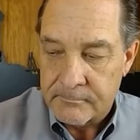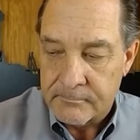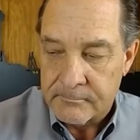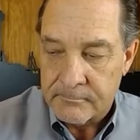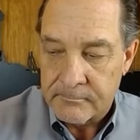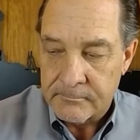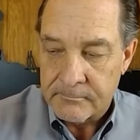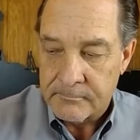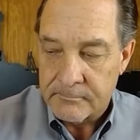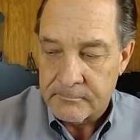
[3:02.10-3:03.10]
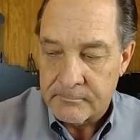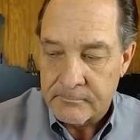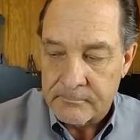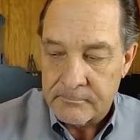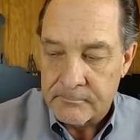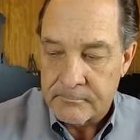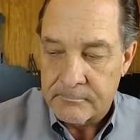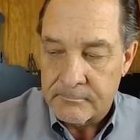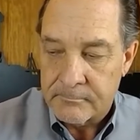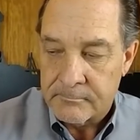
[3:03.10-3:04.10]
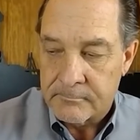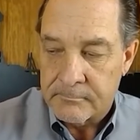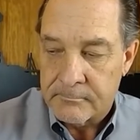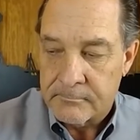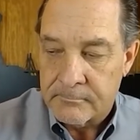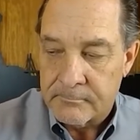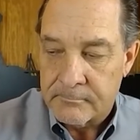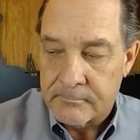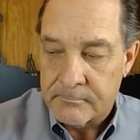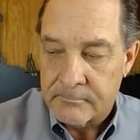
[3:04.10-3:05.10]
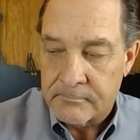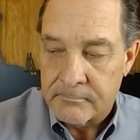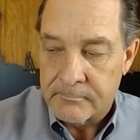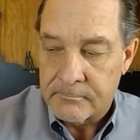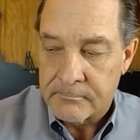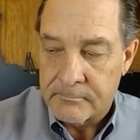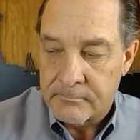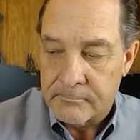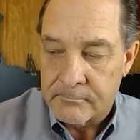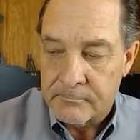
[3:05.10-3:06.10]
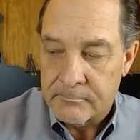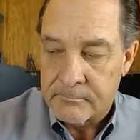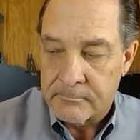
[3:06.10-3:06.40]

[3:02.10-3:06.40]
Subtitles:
(silent)